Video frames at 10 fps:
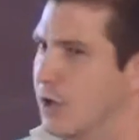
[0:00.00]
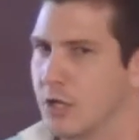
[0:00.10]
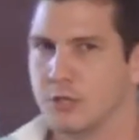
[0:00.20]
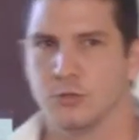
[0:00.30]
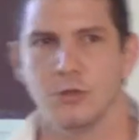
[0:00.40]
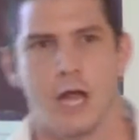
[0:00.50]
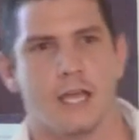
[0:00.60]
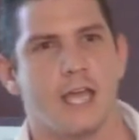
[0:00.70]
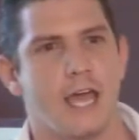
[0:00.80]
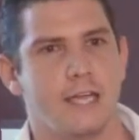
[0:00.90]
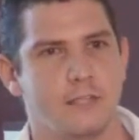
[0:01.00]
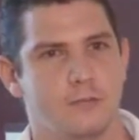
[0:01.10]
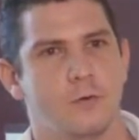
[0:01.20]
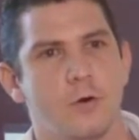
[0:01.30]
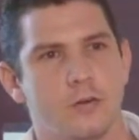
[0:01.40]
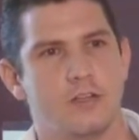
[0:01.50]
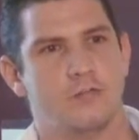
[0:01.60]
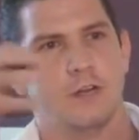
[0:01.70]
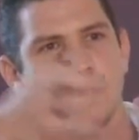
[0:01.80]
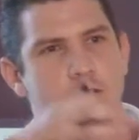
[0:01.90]
to ligate four
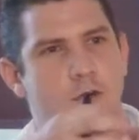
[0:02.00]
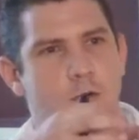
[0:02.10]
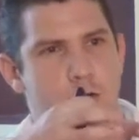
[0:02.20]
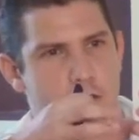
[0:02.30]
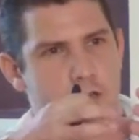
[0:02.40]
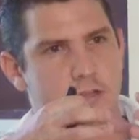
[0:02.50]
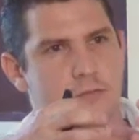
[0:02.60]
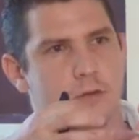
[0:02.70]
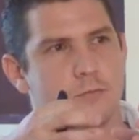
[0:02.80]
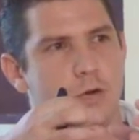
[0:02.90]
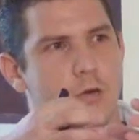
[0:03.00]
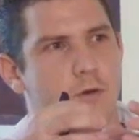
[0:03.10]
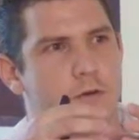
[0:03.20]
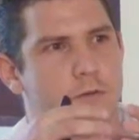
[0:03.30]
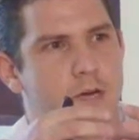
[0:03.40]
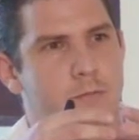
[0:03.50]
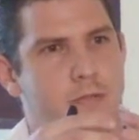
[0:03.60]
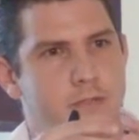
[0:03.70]
different or three different molecular fragments